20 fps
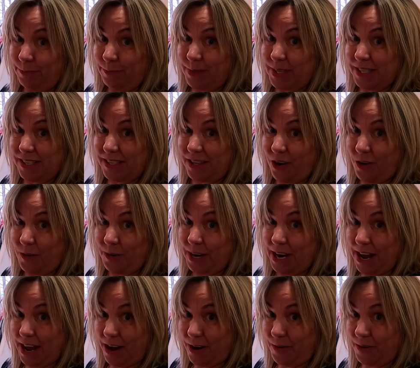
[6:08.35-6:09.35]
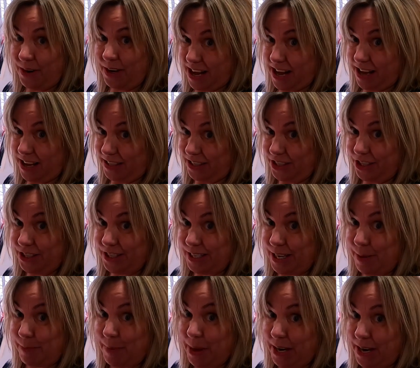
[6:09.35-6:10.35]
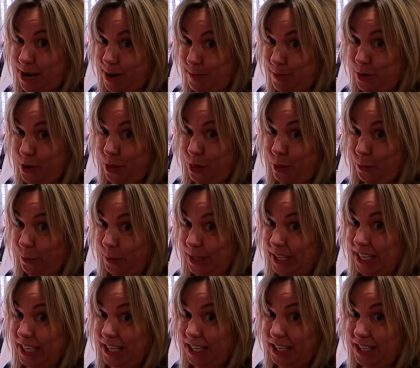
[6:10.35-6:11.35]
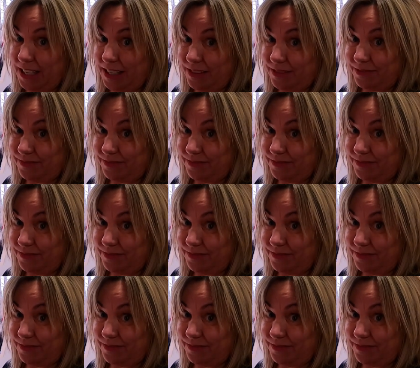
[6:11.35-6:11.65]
So now on to step number 3.